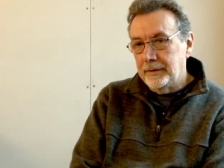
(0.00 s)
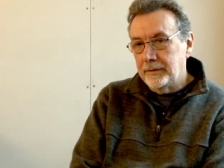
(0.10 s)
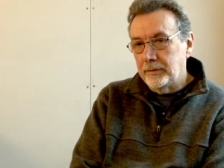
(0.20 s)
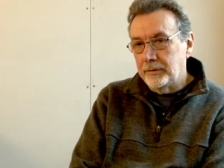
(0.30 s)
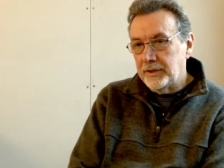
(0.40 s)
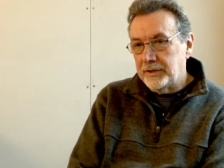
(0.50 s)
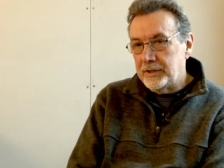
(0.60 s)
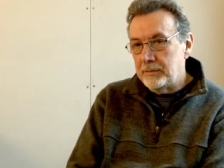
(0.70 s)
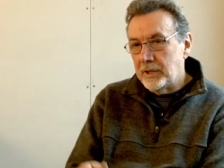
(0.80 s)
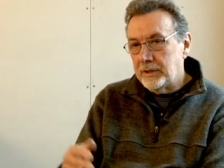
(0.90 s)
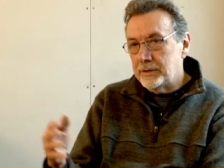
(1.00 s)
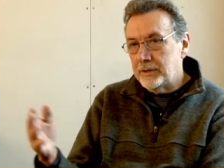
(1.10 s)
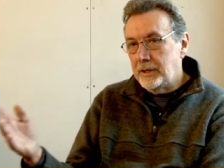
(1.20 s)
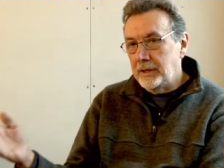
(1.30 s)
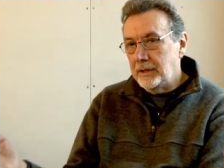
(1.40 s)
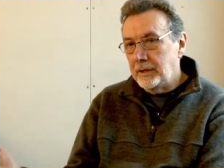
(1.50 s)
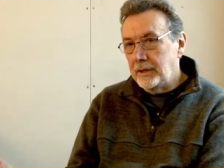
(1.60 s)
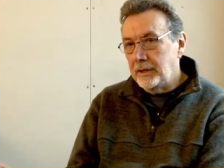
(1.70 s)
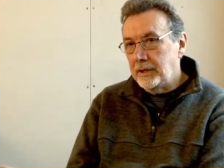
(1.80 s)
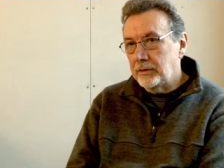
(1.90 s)
sort of sixteen months, the,
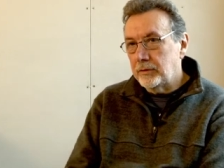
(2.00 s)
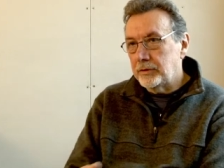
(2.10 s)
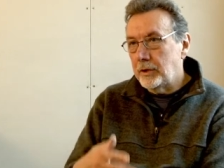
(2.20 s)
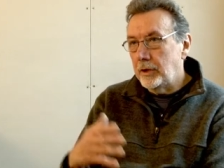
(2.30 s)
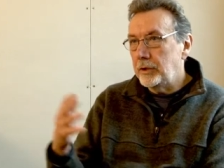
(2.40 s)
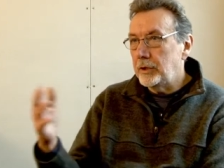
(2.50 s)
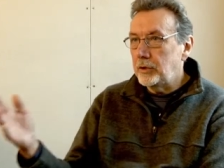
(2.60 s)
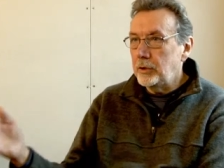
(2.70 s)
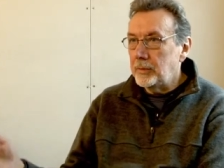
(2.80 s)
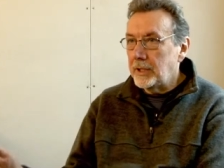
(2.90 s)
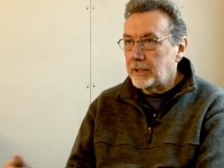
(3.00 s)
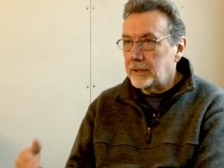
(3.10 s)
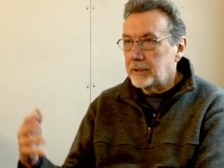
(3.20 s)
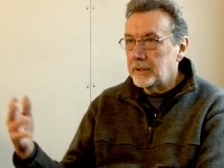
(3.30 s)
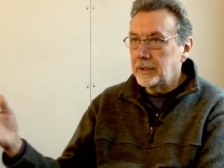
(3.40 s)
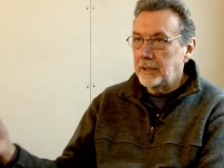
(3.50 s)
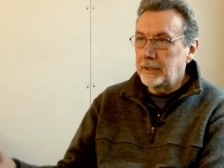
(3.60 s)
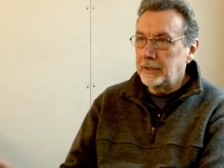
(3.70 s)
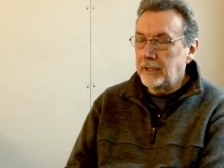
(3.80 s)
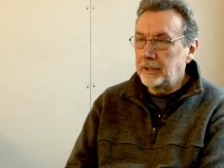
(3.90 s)
the they sort of slowly accumulate
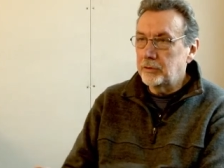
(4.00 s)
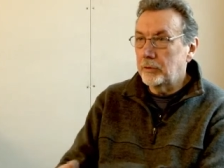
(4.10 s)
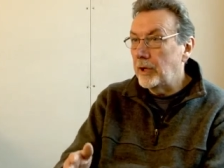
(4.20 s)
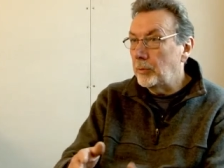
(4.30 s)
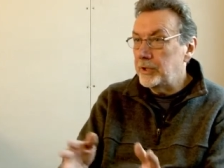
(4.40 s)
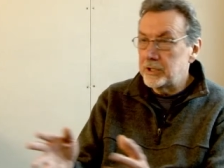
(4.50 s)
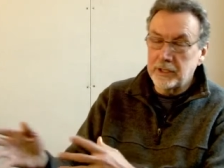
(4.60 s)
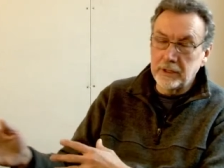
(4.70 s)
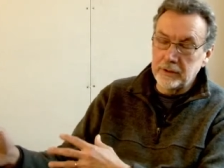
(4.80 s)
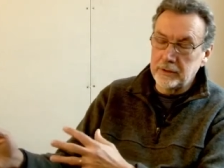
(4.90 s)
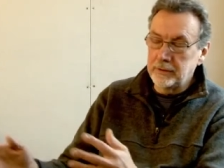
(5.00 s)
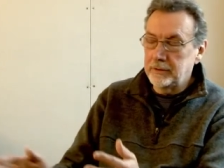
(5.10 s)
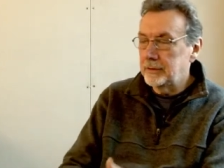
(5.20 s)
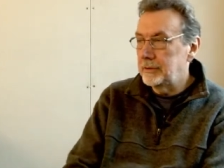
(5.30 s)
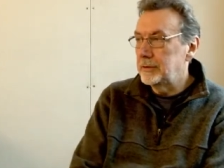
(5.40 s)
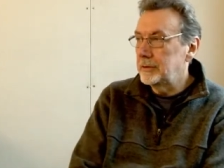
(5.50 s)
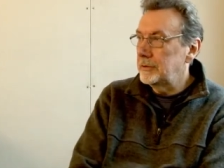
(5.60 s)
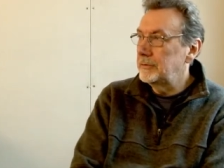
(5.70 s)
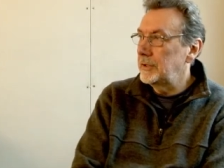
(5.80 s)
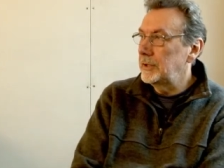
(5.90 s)
and and sort of help each other to to to,
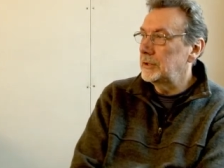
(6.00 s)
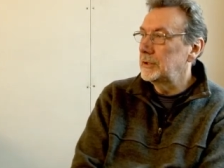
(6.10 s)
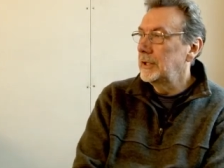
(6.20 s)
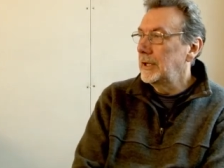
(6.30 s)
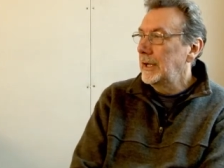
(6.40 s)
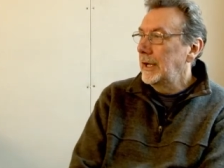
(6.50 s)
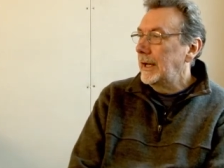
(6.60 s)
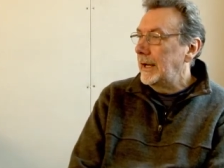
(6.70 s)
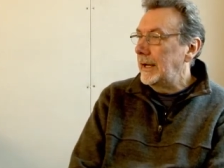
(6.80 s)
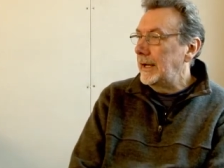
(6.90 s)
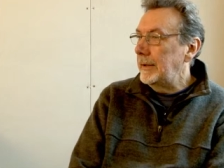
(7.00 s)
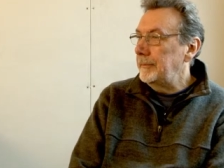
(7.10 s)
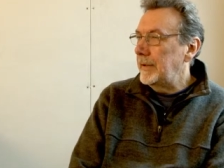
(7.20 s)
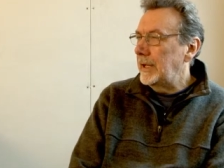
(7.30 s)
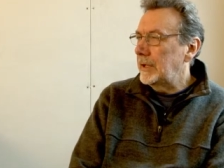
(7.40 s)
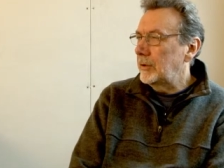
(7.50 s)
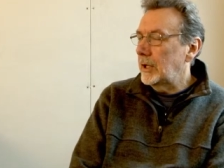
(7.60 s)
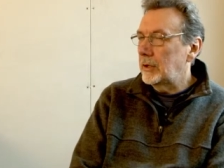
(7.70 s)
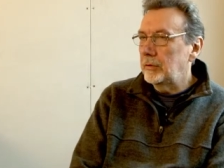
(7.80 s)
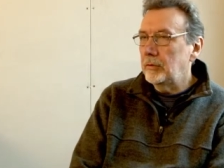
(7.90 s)
to finish, um, and I
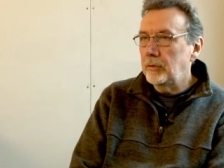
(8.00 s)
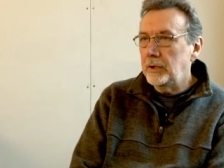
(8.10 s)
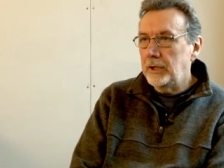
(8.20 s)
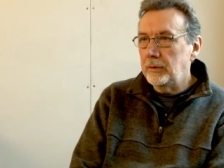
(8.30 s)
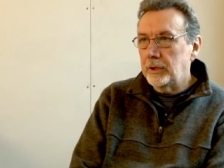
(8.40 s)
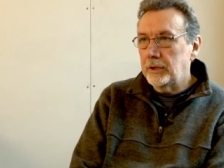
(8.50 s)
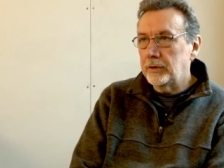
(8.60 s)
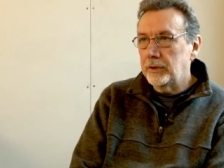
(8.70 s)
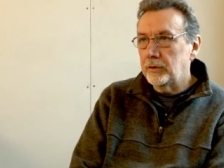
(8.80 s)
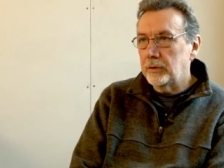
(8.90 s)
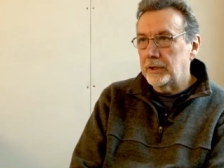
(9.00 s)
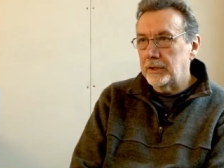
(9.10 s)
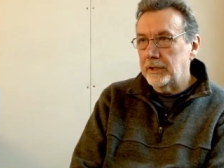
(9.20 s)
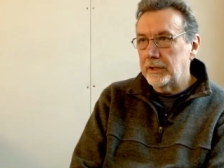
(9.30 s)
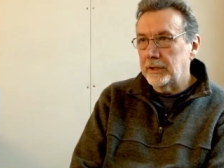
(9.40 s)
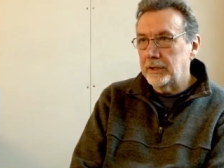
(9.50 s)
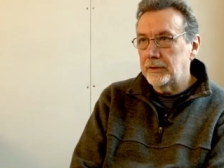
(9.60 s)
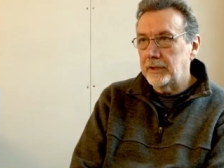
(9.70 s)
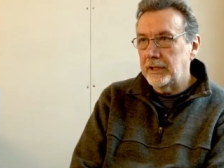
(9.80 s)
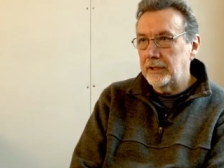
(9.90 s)
thought I couldn't really work on the drawings like
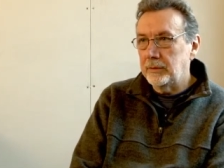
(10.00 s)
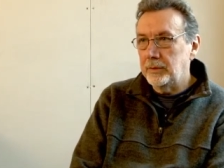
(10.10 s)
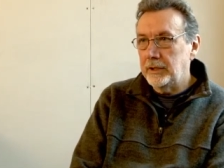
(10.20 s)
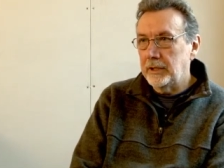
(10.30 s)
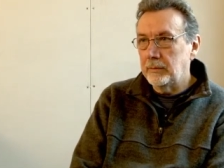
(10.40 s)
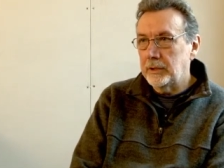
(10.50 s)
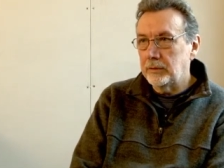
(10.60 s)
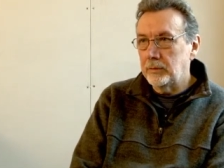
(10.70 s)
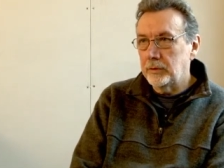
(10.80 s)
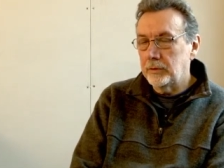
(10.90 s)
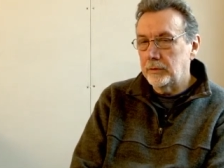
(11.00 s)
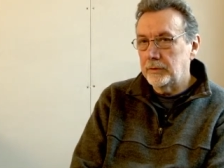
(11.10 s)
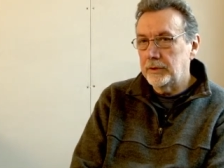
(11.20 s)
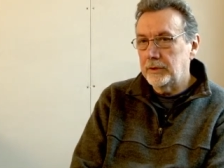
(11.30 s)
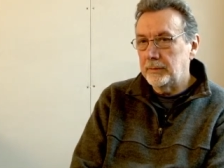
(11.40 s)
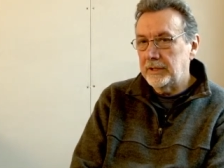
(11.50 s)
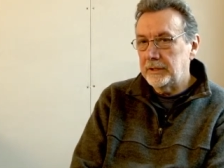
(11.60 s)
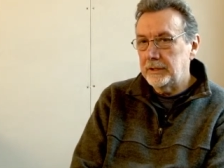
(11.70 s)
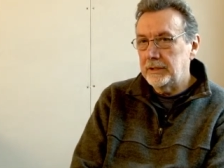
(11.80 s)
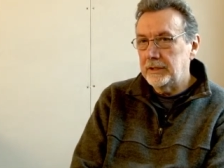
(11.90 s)
this. They had to be done much more sort of
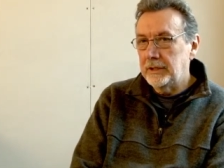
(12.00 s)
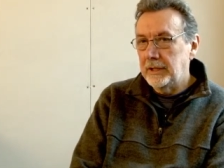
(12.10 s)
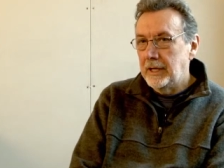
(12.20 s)
systematically.